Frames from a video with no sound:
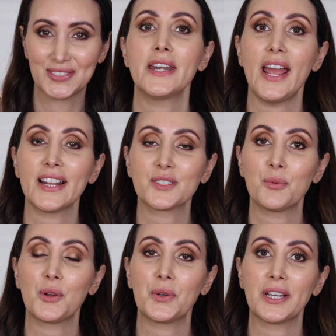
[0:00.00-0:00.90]
Next,
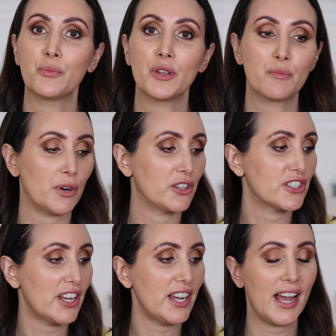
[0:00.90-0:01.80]
we're going in with
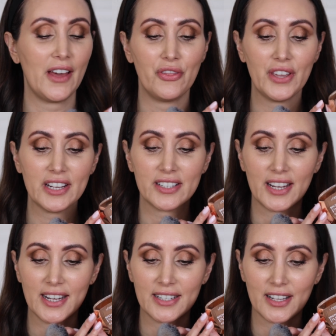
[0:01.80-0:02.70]
bronzer, and this
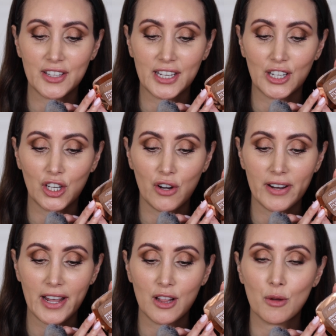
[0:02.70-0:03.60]
is the
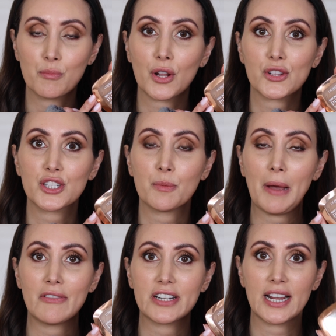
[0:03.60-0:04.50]
L'Oreal Bronze to
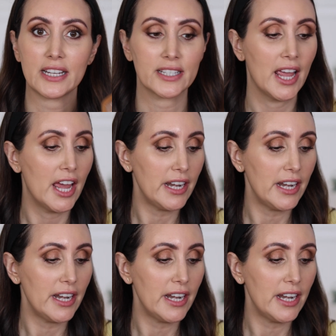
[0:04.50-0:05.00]
Paradise.